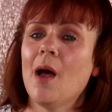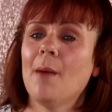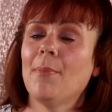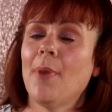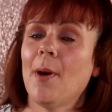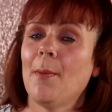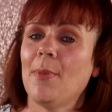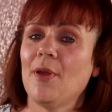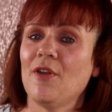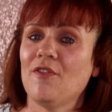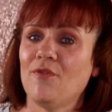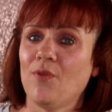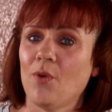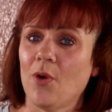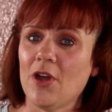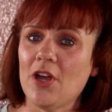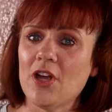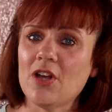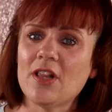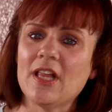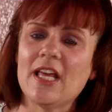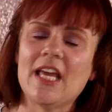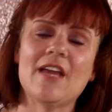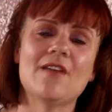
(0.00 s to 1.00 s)
But before
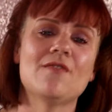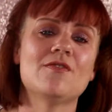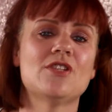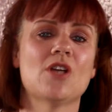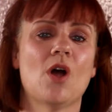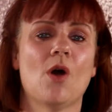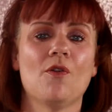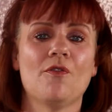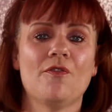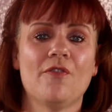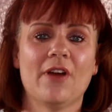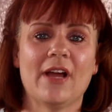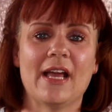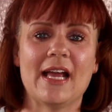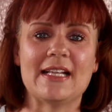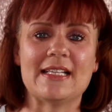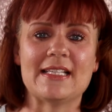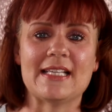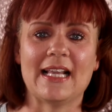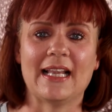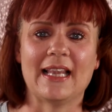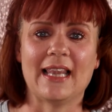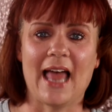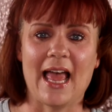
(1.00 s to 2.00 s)
you leave, don't forget
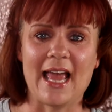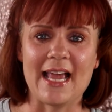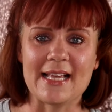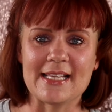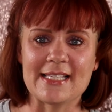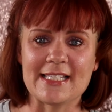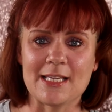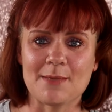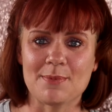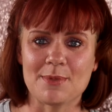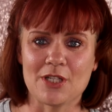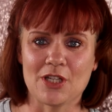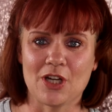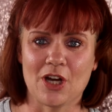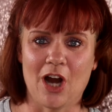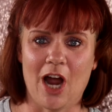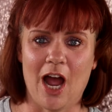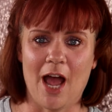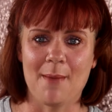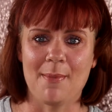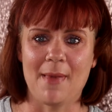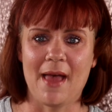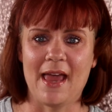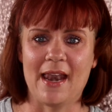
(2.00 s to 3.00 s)
to like,
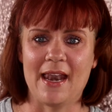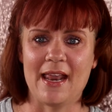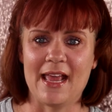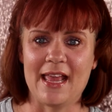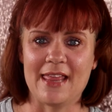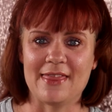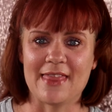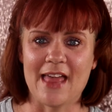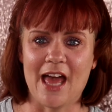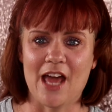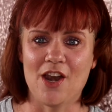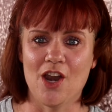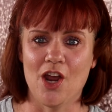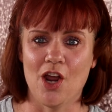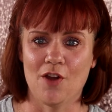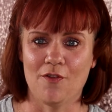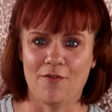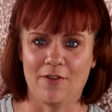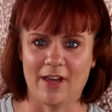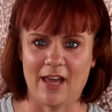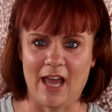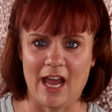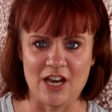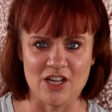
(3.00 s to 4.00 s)
subscribe, and hit that
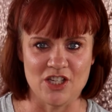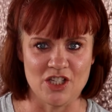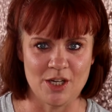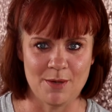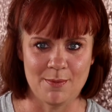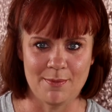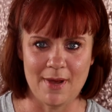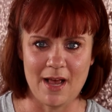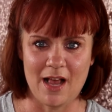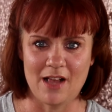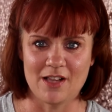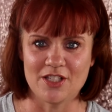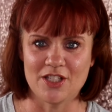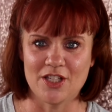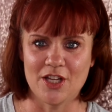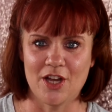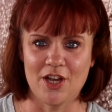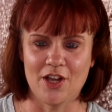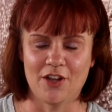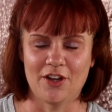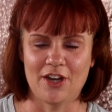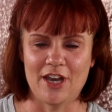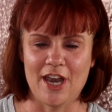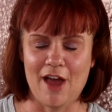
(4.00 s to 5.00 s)
notification bell so
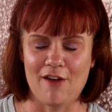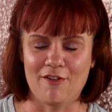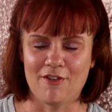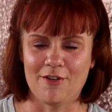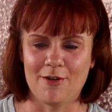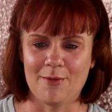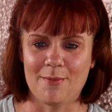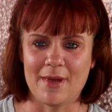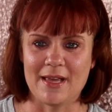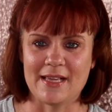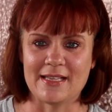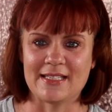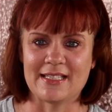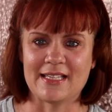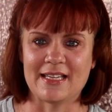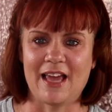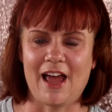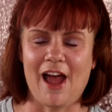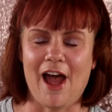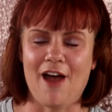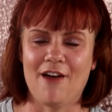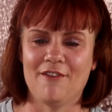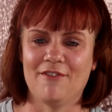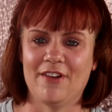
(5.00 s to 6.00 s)
you'll never miss
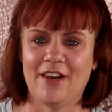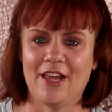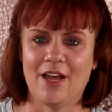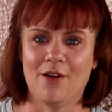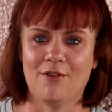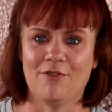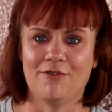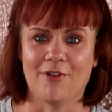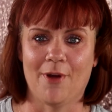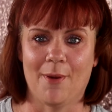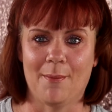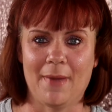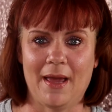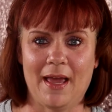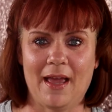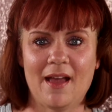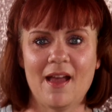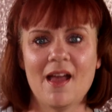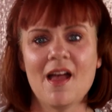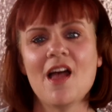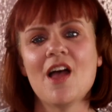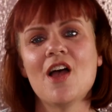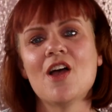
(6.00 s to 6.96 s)
a video from me.